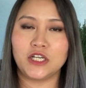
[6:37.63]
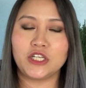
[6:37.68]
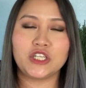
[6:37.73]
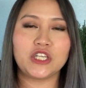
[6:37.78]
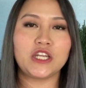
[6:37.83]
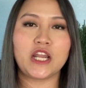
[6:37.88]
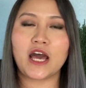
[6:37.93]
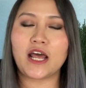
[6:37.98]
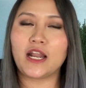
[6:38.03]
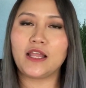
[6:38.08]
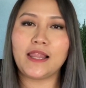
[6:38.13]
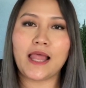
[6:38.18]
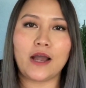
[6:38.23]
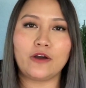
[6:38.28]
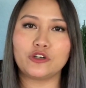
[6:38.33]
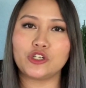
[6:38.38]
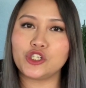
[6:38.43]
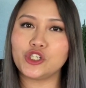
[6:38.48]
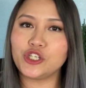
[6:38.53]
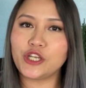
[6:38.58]
To not
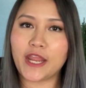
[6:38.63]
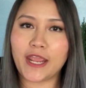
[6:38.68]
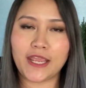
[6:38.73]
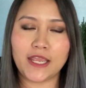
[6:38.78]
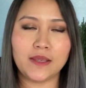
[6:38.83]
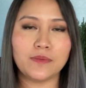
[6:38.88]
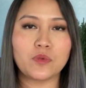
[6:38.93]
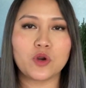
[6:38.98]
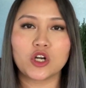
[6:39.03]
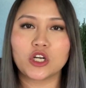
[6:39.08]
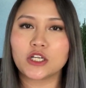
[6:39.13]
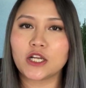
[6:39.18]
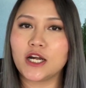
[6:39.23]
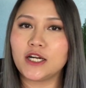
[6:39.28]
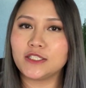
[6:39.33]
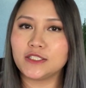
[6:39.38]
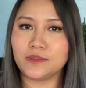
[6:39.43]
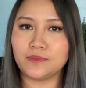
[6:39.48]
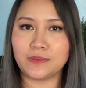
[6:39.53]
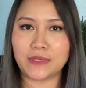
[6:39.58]
allow shame or
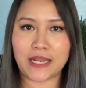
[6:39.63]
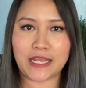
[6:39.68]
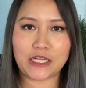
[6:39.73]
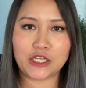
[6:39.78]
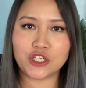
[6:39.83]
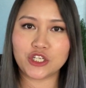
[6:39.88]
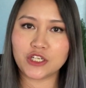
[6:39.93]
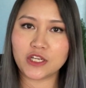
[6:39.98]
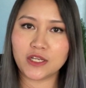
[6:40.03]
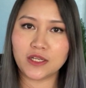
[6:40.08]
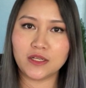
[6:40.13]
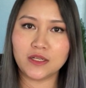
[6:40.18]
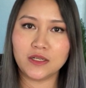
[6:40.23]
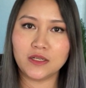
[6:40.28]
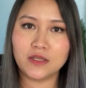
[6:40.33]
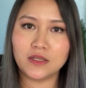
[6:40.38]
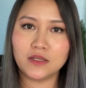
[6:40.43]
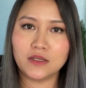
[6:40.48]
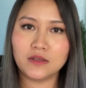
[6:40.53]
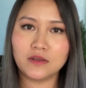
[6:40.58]
condemnation
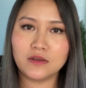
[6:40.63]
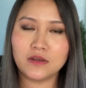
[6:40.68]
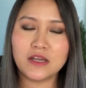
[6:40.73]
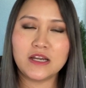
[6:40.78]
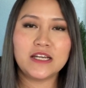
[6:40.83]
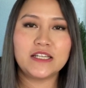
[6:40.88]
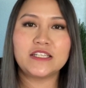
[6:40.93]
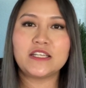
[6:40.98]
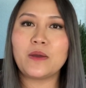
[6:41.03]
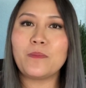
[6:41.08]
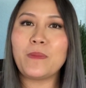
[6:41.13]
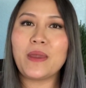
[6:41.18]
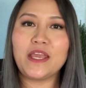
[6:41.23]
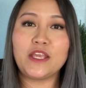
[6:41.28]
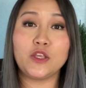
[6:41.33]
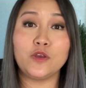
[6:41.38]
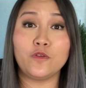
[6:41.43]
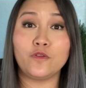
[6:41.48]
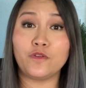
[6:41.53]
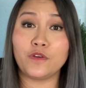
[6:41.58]
to
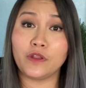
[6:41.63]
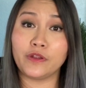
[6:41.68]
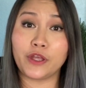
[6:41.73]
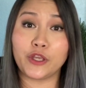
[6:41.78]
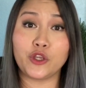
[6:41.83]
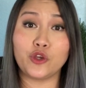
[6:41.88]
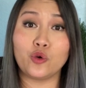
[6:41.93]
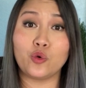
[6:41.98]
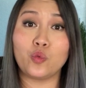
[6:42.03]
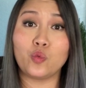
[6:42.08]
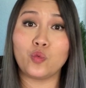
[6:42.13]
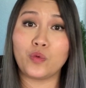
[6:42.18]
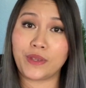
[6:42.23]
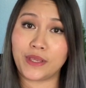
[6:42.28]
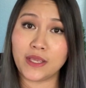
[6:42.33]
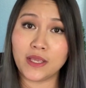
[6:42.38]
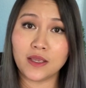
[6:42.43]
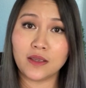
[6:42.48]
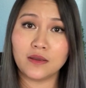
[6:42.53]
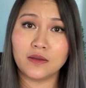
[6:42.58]
make you feel like you're
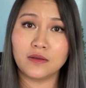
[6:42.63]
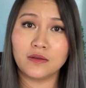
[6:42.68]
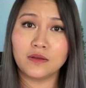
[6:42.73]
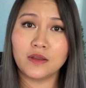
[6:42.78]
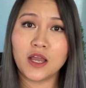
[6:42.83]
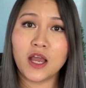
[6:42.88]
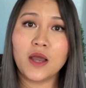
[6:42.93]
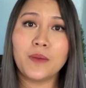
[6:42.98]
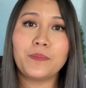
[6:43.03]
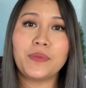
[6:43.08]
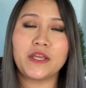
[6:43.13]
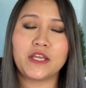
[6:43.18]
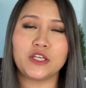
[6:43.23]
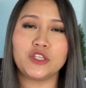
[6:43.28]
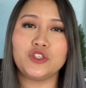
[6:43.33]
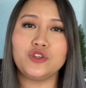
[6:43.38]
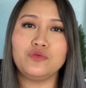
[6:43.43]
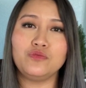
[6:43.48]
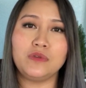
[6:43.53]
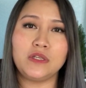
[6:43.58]
weak
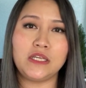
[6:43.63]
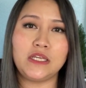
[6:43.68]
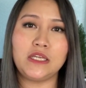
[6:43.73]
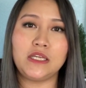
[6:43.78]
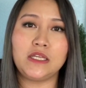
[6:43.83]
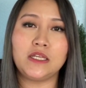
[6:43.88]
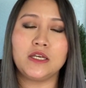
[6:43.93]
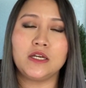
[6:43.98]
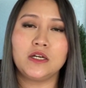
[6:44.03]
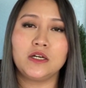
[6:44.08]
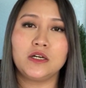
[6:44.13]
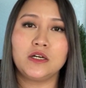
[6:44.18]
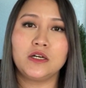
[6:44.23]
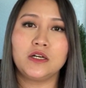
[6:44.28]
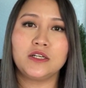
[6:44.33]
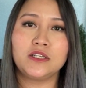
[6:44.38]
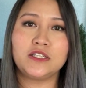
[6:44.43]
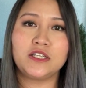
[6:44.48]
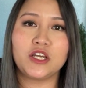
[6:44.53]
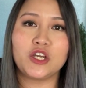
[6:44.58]
because you need
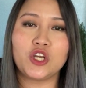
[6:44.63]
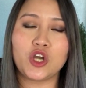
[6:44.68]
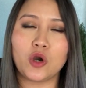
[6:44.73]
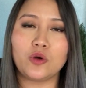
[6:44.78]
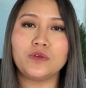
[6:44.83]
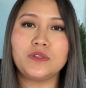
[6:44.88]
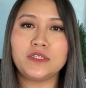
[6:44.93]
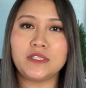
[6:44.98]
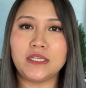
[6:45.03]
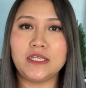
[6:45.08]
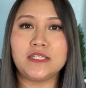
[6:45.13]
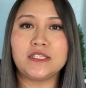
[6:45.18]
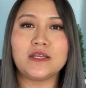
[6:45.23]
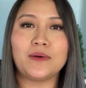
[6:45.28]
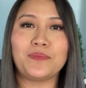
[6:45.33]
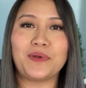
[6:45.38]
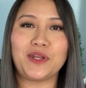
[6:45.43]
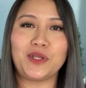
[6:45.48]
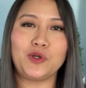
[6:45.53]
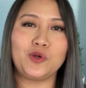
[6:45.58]
to go see
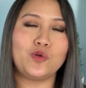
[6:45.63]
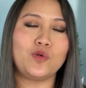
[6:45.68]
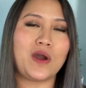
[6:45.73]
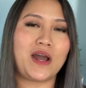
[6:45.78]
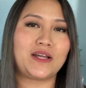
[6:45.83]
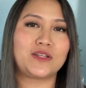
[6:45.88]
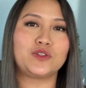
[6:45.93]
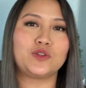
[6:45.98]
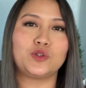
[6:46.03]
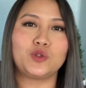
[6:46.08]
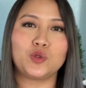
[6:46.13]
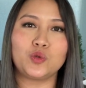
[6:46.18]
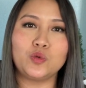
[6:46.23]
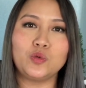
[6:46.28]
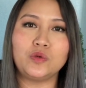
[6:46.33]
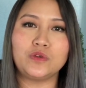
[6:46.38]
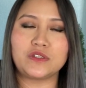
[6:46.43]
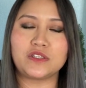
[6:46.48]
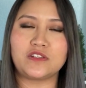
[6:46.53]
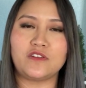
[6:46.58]
somebody who has the
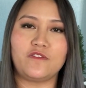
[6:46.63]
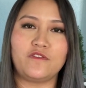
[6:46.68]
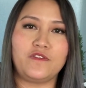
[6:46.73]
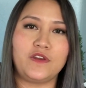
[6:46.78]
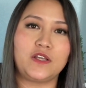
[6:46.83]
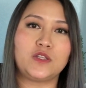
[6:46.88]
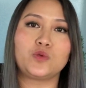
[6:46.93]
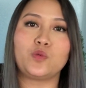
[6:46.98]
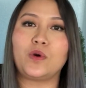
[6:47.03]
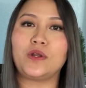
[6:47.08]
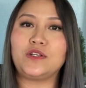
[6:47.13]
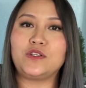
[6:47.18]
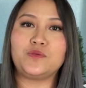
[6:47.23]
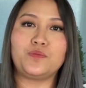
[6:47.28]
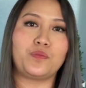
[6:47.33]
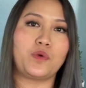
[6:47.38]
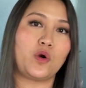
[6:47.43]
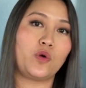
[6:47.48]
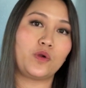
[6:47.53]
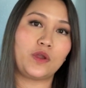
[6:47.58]
tools to fix what is
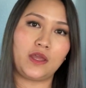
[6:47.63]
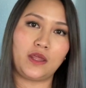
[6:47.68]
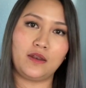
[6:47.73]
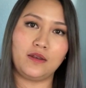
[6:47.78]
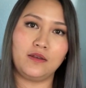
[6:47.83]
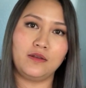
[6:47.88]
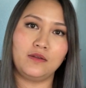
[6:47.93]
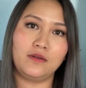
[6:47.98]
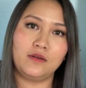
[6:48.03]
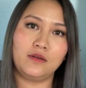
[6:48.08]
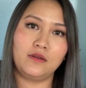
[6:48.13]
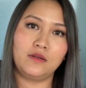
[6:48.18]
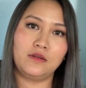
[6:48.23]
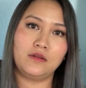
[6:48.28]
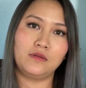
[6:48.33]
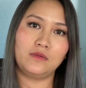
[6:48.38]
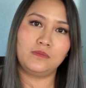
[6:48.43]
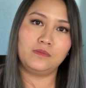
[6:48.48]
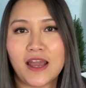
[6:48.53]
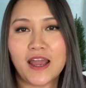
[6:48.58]
broken.
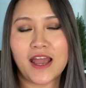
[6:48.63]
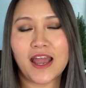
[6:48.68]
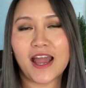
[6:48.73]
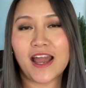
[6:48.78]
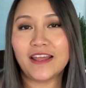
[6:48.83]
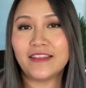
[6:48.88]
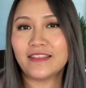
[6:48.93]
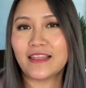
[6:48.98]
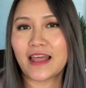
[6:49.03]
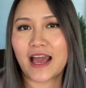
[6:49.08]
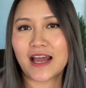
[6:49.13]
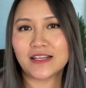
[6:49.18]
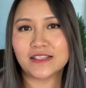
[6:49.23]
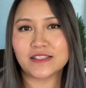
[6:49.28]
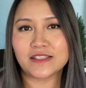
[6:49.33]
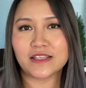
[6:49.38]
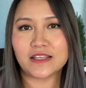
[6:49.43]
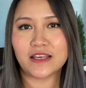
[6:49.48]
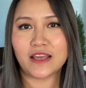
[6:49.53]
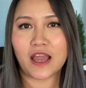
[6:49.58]
And
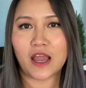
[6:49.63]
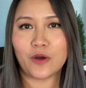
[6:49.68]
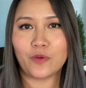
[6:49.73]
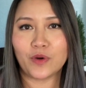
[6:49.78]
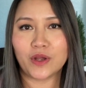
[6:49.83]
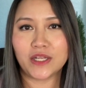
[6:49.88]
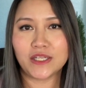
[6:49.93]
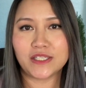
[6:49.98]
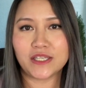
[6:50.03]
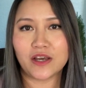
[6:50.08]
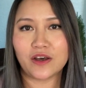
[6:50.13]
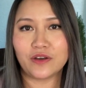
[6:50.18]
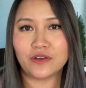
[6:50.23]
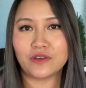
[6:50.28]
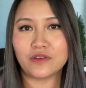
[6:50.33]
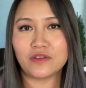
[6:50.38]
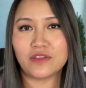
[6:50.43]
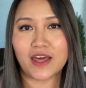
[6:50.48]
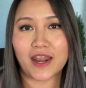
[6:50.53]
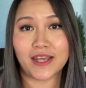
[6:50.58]
lastly, I want to tell
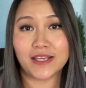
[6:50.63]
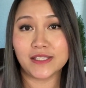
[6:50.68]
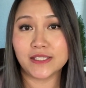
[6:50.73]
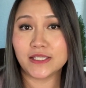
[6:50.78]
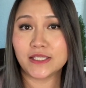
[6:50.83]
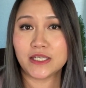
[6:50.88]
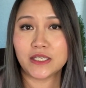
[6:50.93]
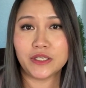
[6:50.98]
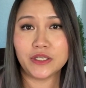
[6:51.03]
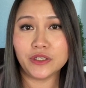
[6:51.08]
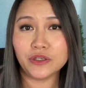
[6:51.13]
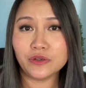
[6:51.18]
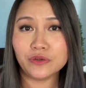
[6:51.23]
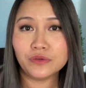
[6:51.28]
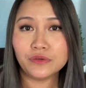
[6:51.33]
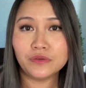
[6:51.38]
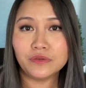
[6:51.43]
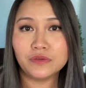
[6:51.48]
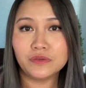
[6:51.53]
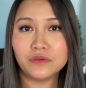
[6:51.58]
you that I see you.